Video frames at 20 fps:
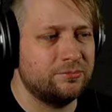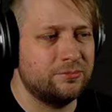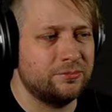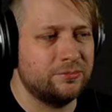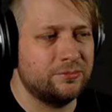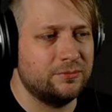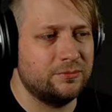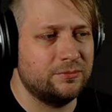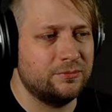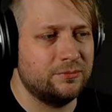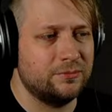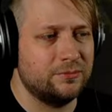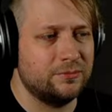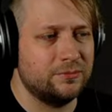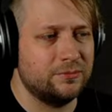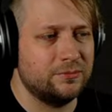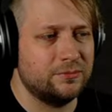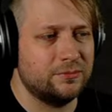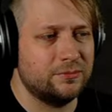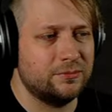
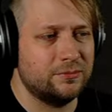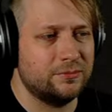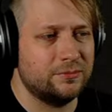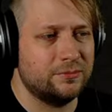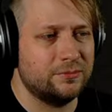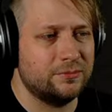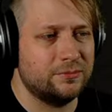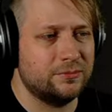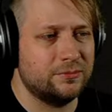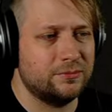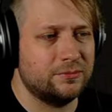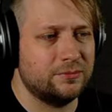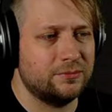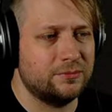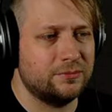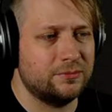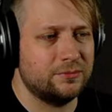(silence)